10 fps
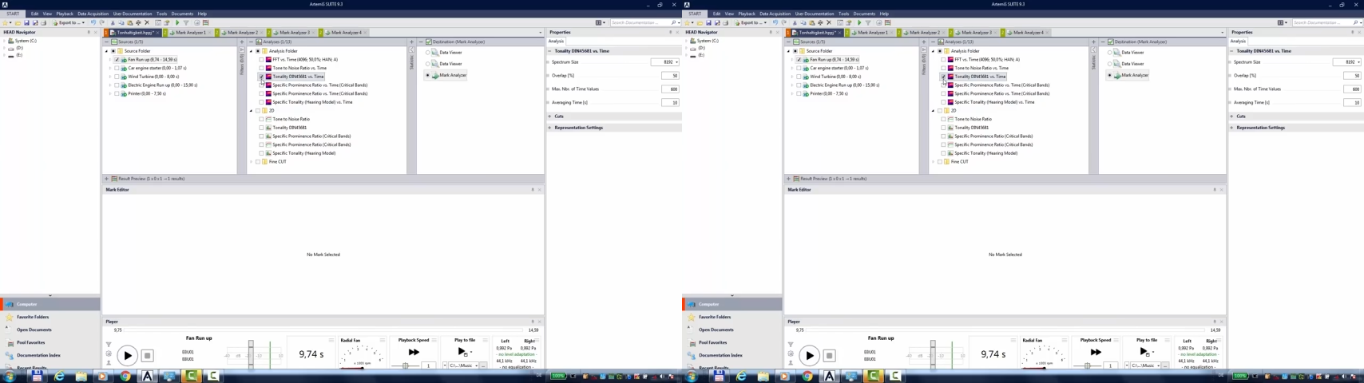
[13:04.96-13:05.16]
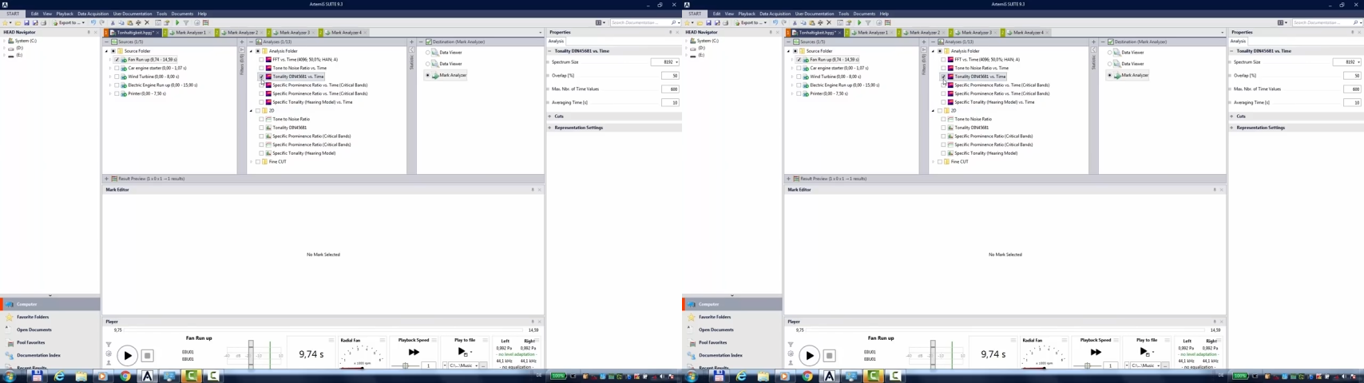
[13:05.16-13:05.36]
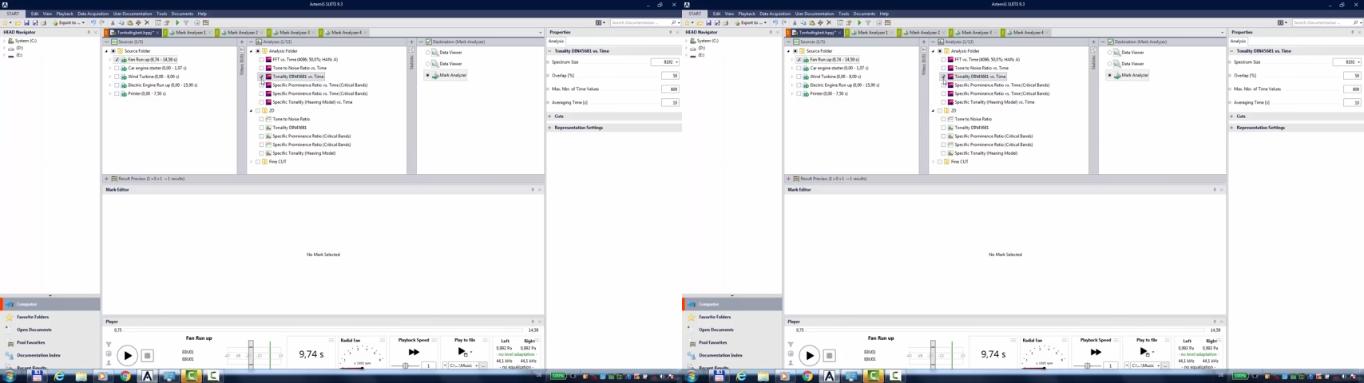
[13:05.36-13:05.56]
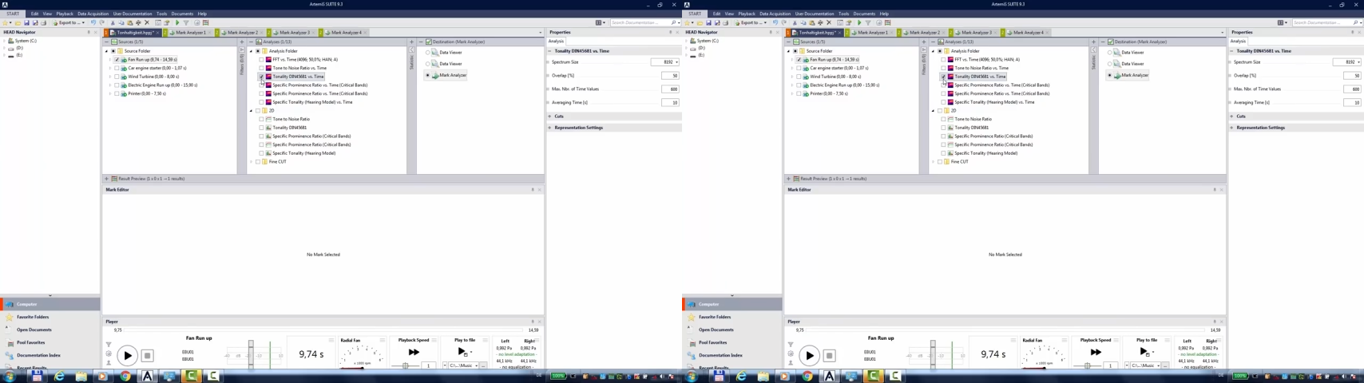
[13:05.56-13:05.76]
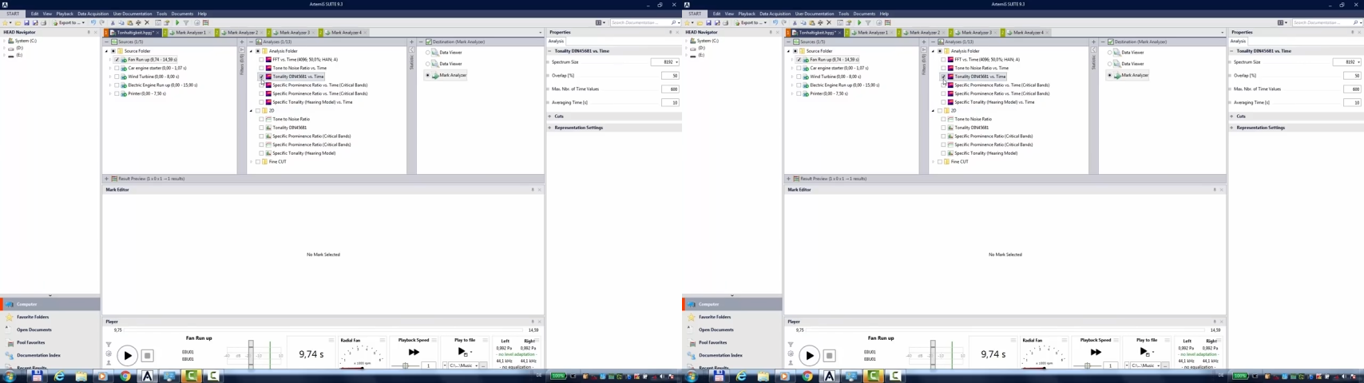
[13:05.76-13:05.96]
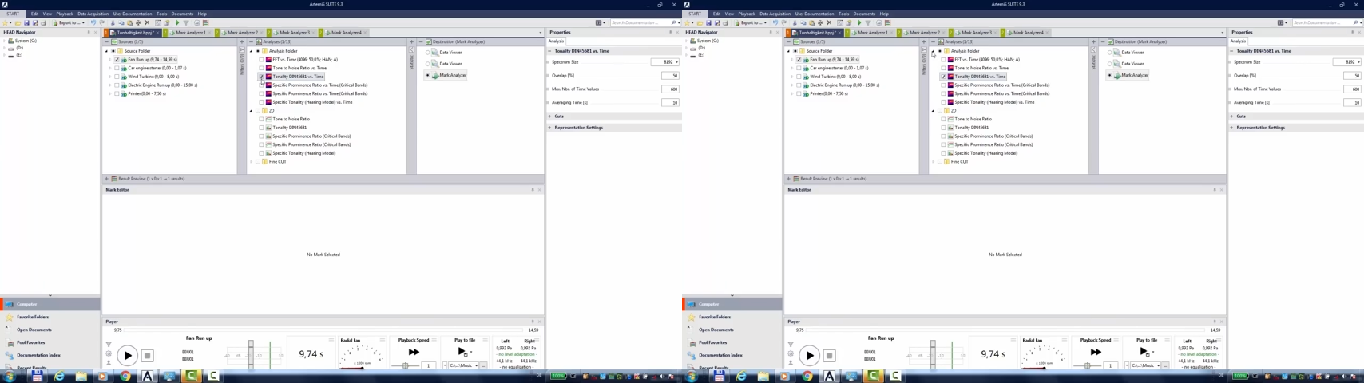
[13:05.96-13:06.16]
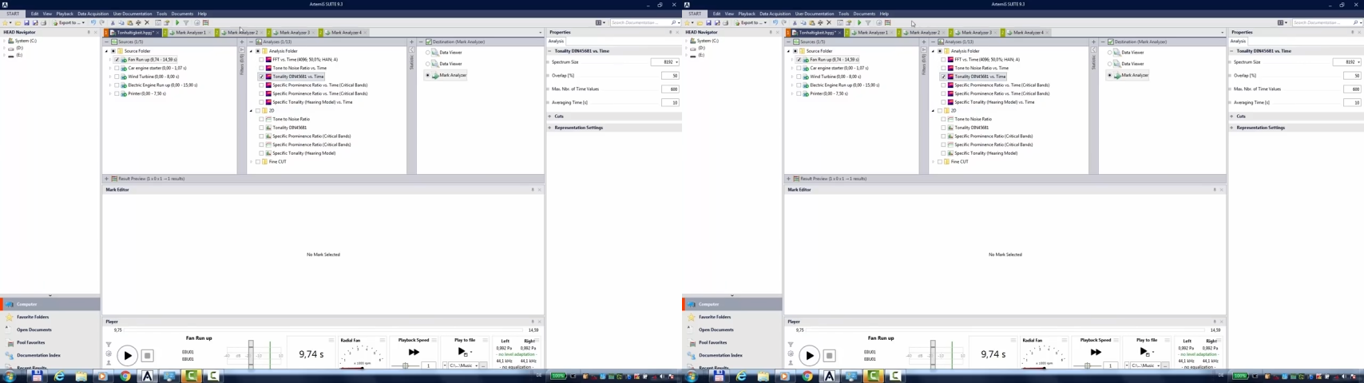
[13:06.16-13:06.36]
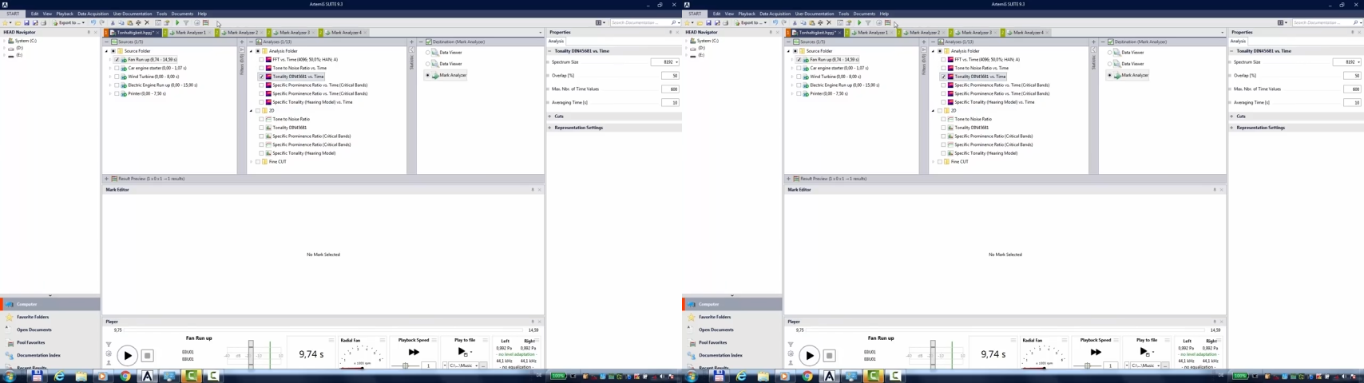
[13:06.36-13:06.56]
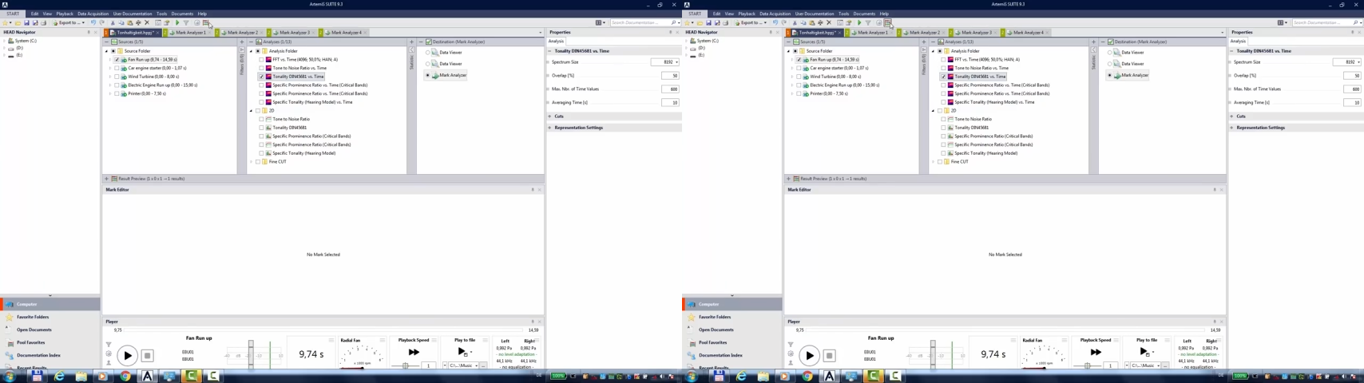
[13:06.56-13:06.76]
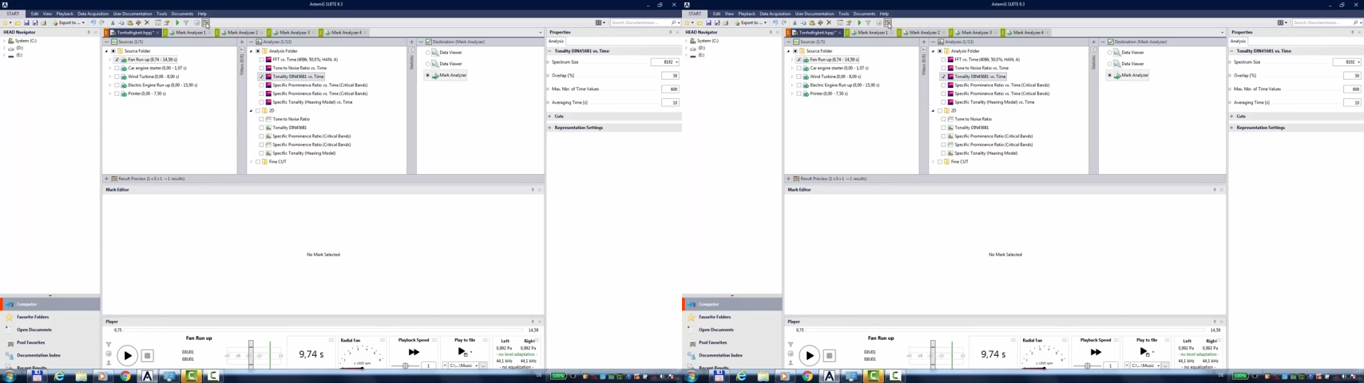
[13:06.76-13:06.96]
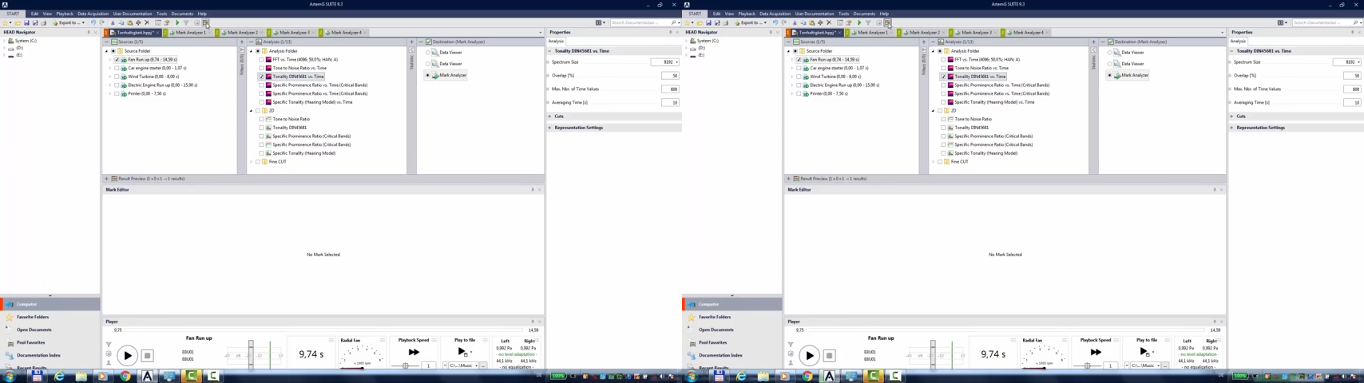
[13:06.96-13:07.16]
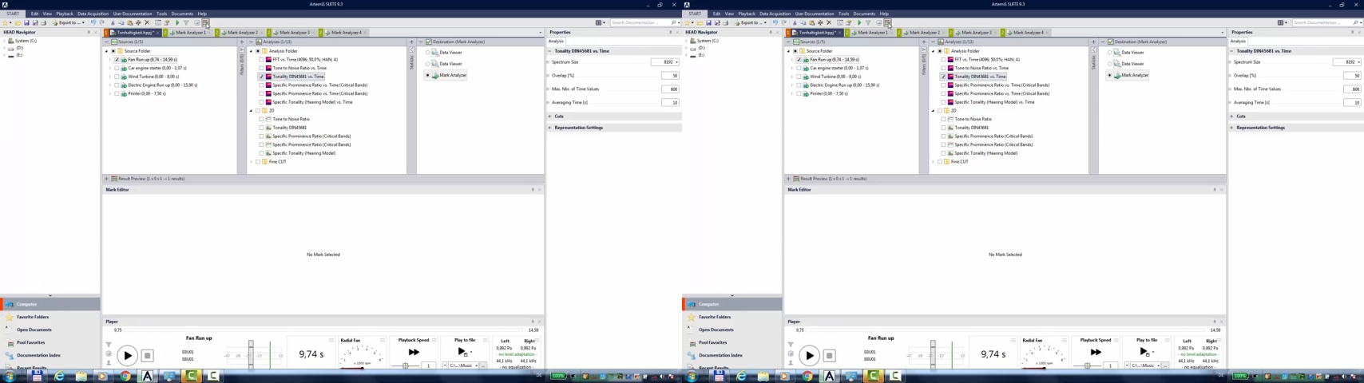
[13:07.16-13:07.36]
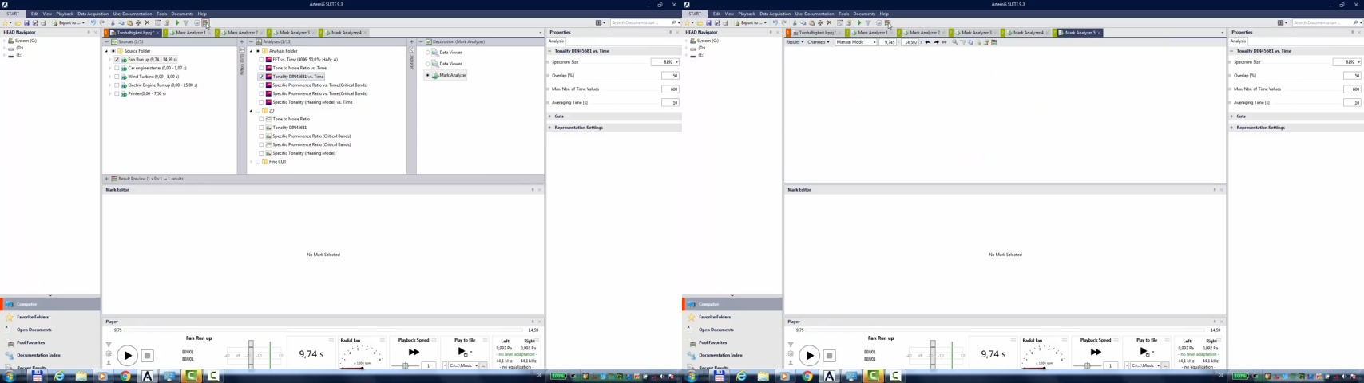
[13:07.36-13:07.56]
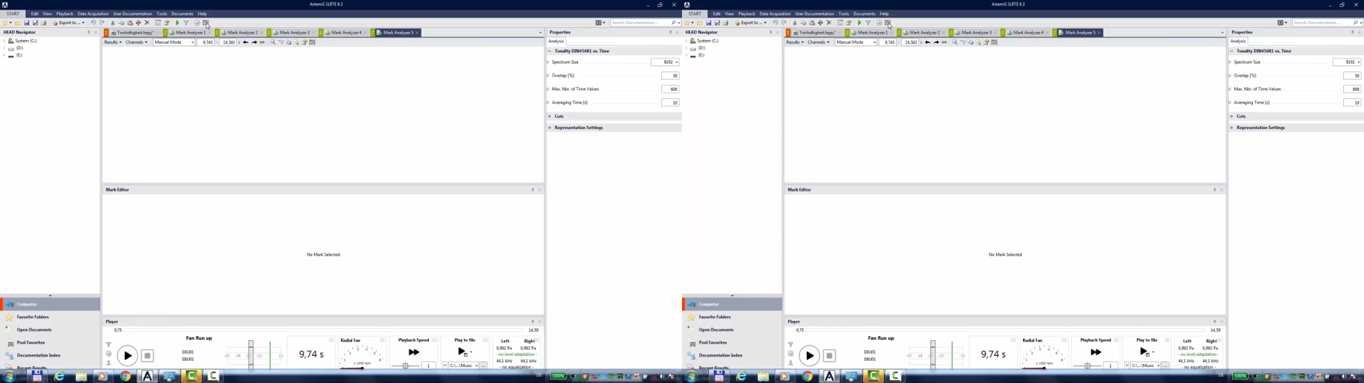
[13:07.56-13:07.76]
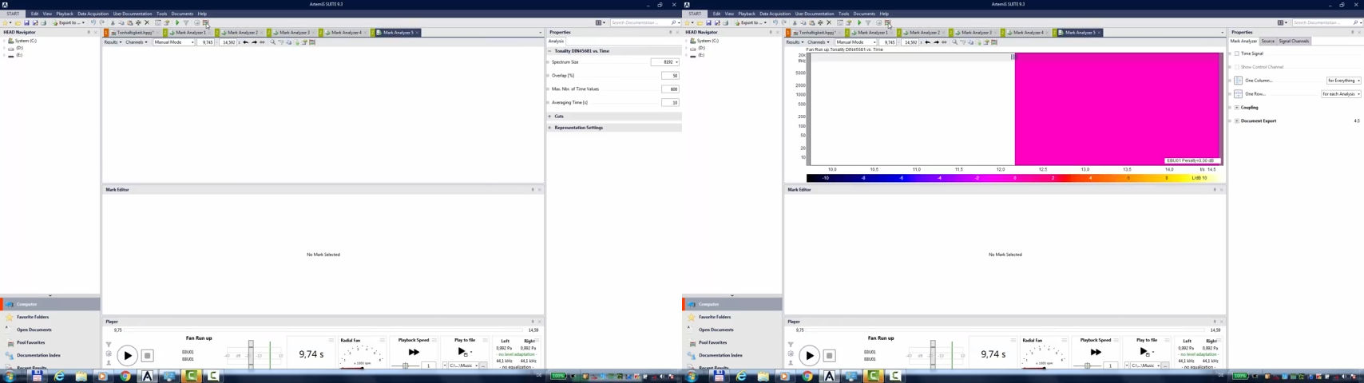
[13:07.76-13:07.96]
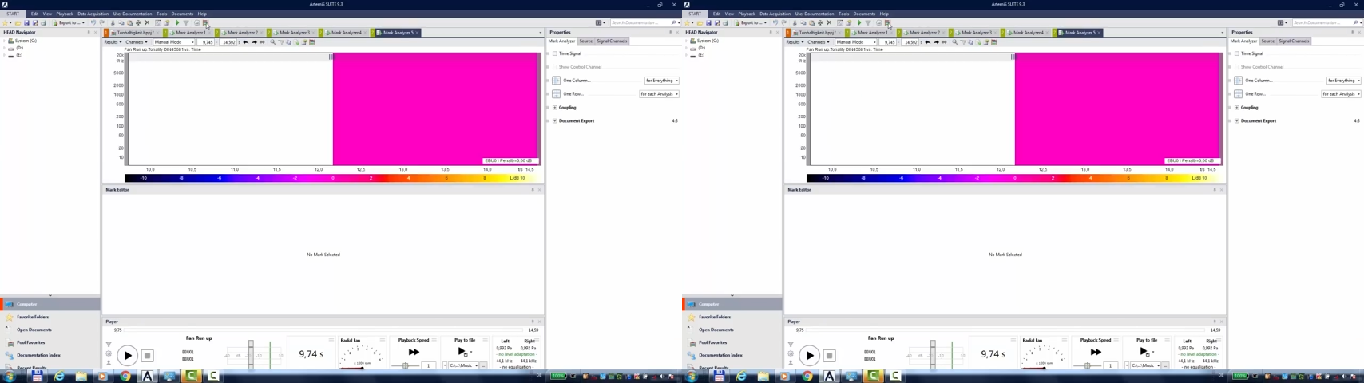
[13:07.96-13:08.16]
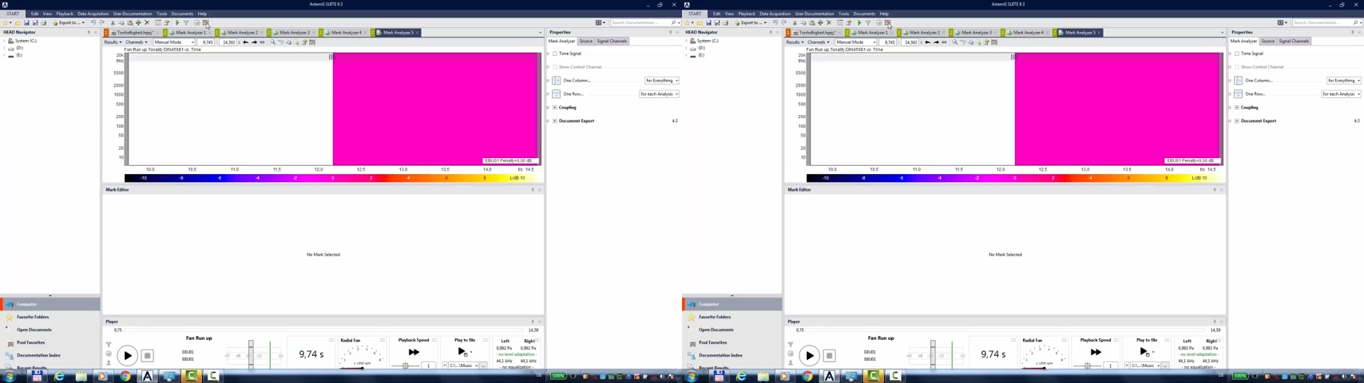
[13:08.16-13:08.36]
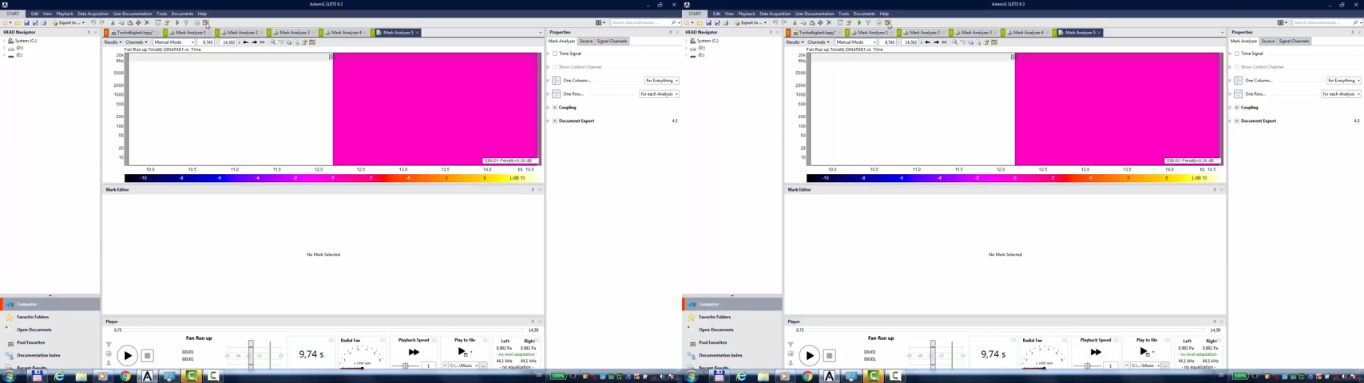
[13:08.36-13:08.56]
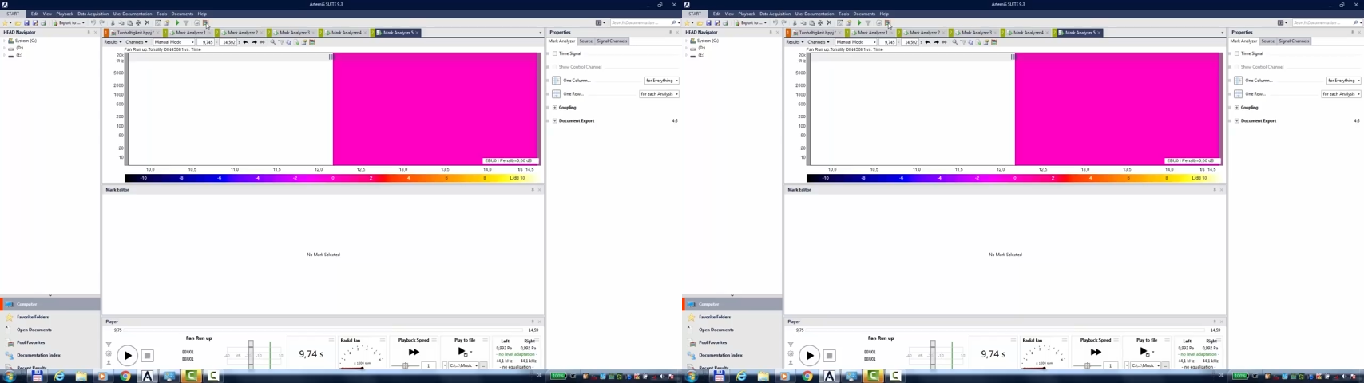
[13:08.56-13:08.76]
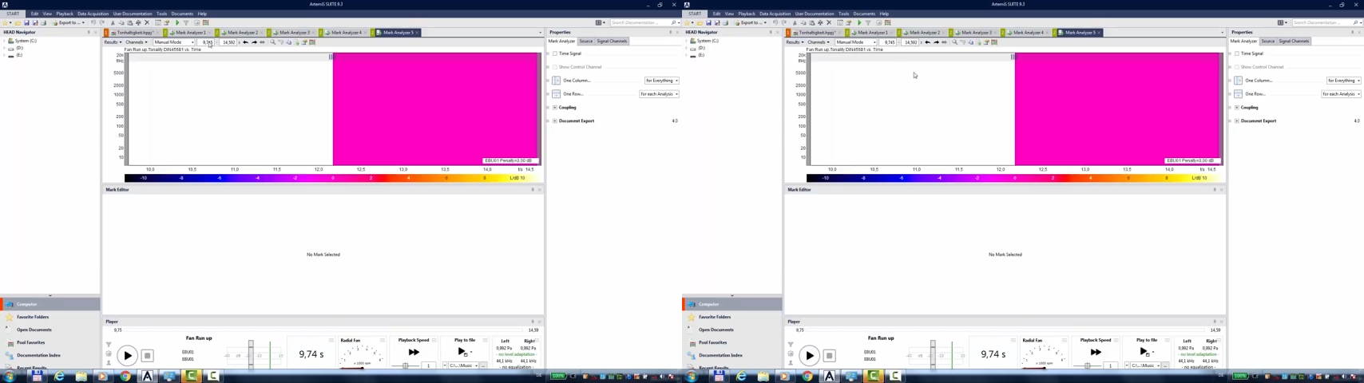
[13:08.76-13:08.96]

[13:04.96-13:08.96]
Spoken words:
(no speaker visible)